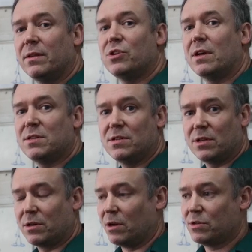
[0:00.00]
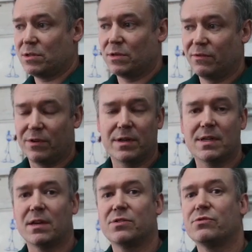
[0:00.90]
the chassis across for a
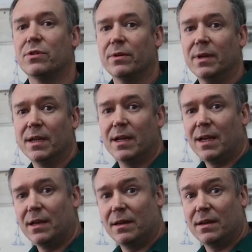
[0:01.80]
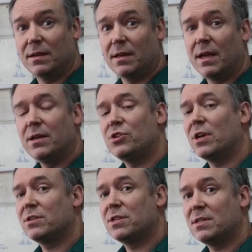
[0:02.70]
test run. Each
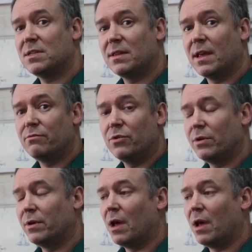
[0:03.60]
chassis then run